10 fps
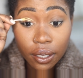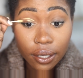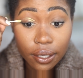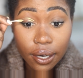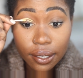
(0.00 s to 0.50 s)

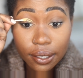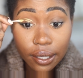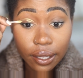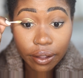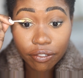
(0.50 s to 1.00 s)
You're not gonna
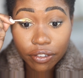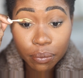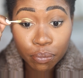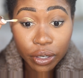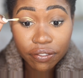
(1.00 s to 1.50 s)
get it
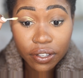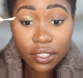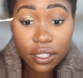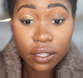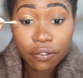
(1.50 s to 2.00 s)

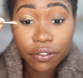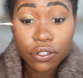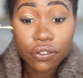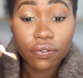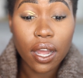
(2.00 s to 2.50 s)
perfect in the
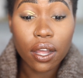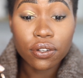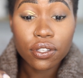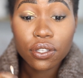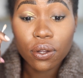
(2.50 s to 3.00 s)
first
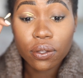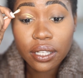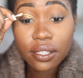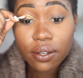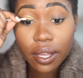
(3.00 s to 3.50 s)
round, so
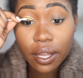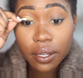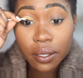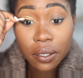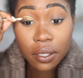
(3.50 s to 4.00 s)
that's
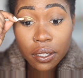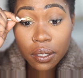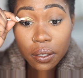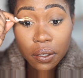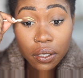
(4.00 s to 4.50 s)
okay.
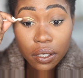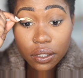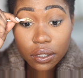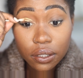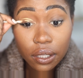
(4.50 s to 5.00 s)

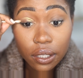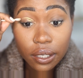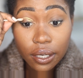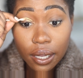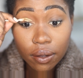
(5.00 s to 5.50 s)
Just clean
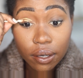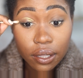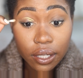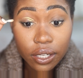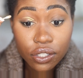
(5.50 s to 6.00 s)
it out and
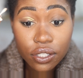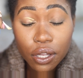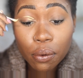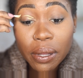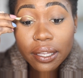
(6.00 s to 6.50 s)
then just
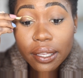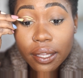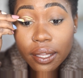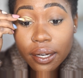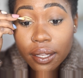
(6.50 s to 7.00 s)
go back
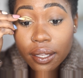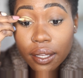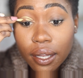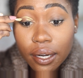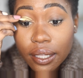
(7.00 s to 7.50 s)
in.
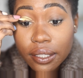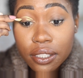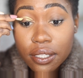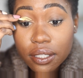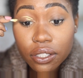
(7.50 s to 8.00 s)
And I like to
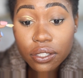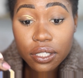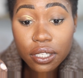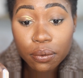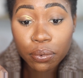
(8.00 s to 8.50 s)
use a
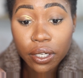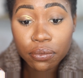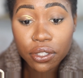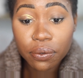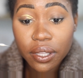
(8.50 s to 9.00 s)
Q-tip when I'm
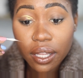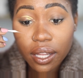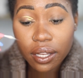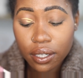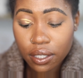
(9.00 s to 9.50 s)
doing that